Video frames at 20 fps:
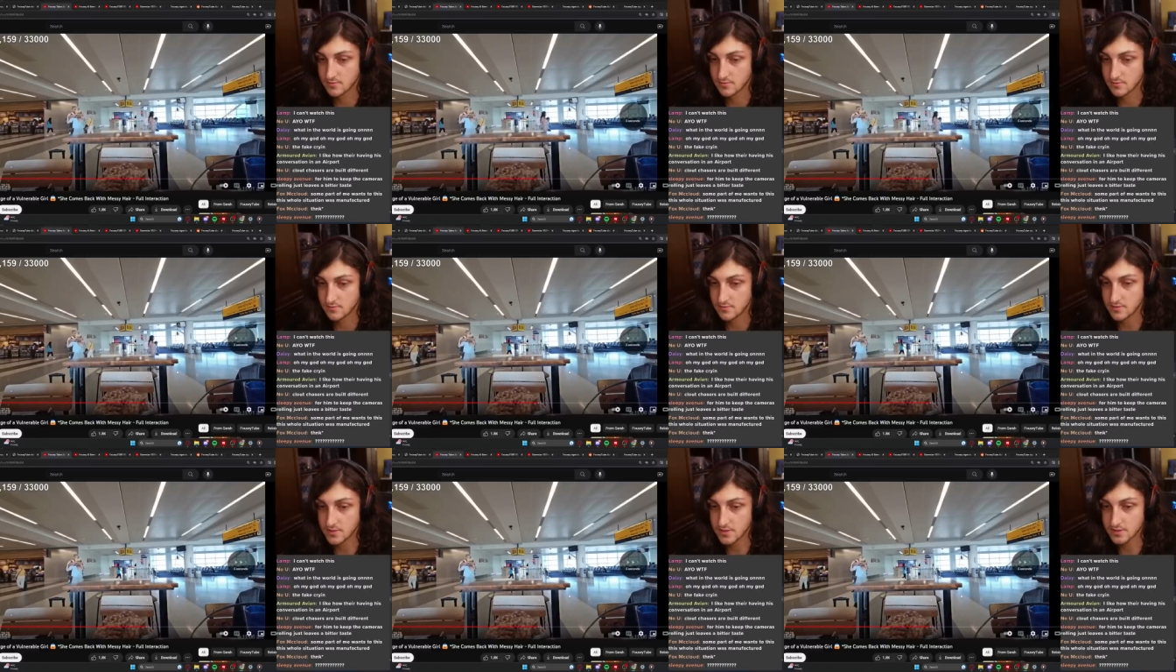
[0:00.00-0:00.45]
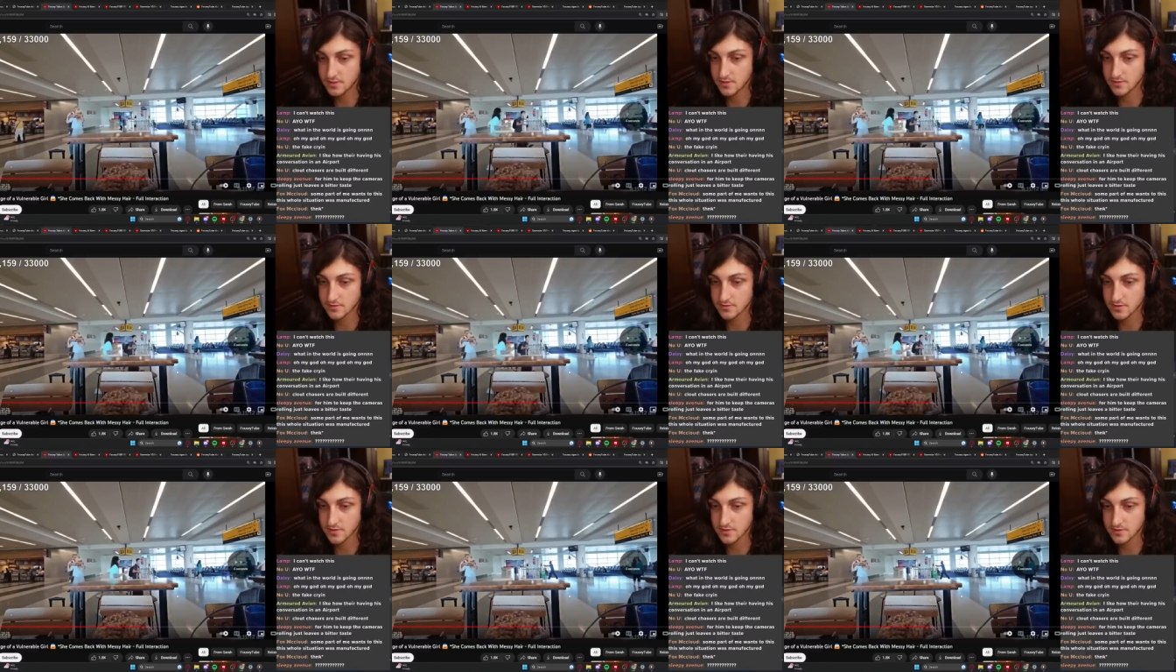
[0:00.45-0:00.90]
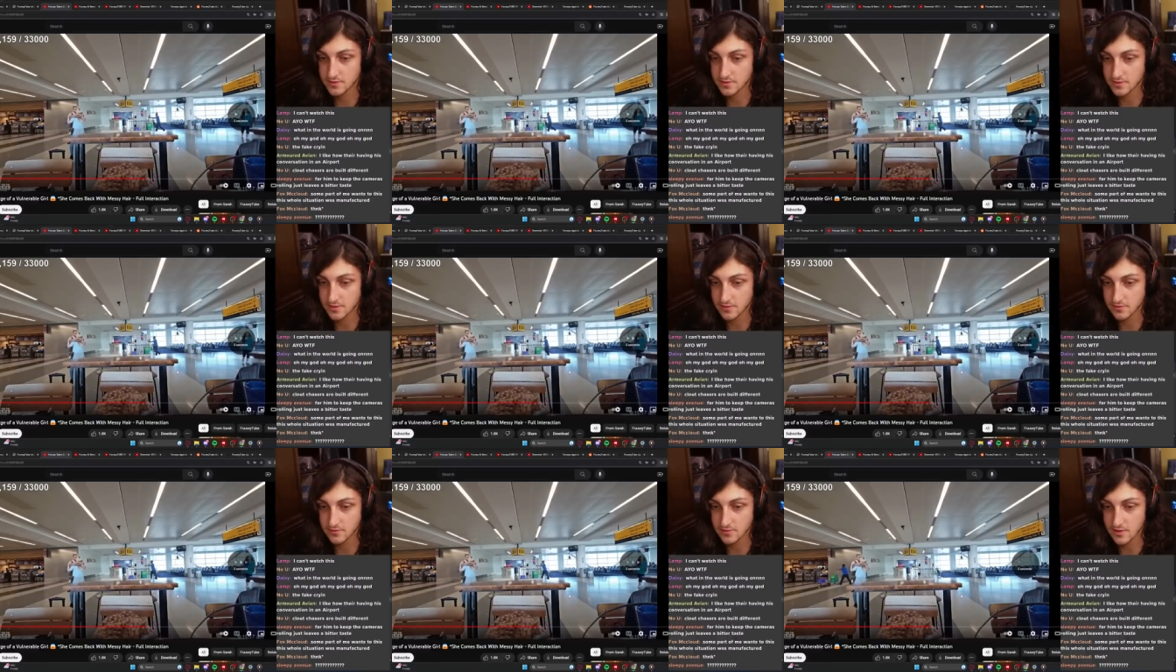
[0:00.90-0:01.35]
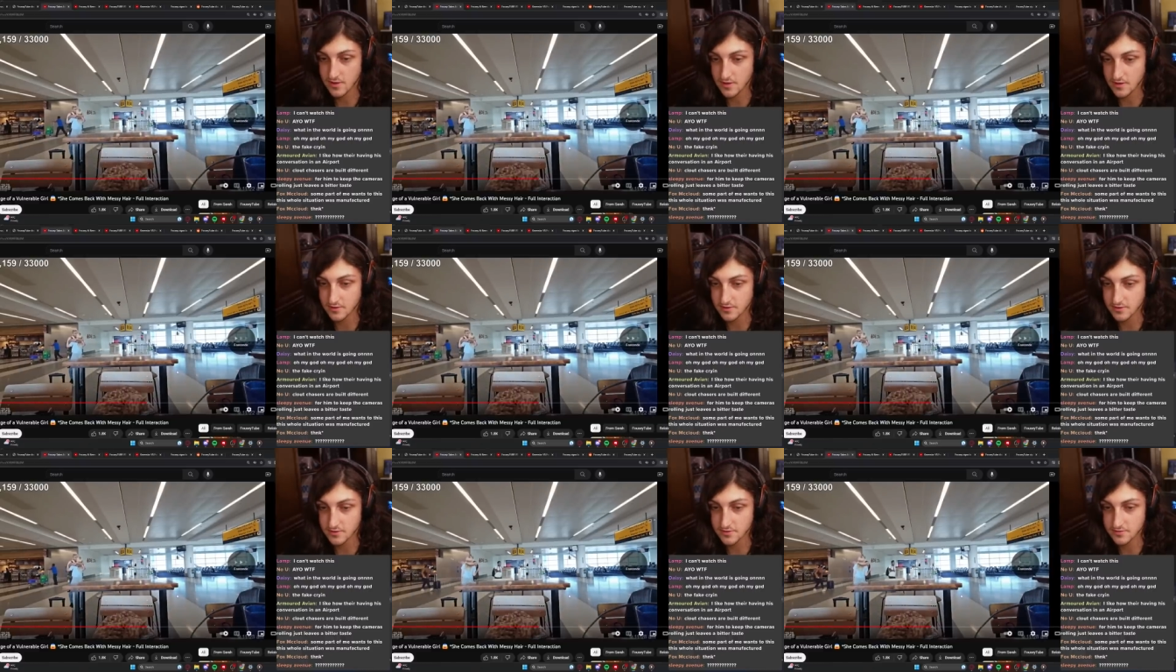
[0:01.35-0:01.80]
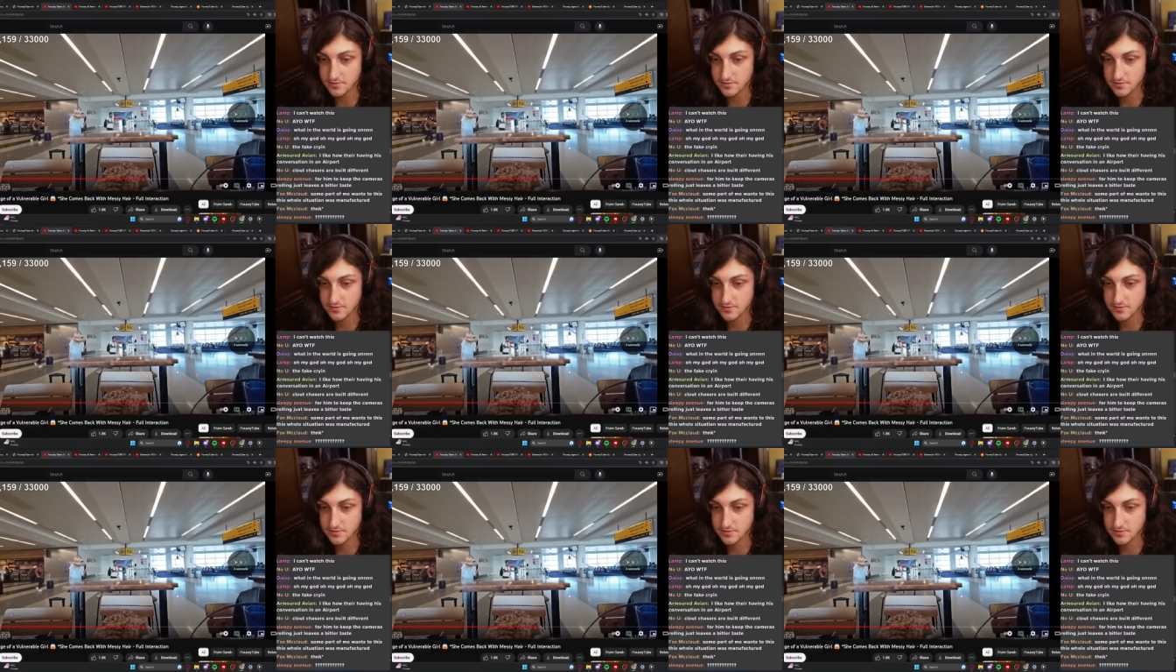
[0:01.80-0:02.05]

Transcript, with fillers: this goes on so long, dude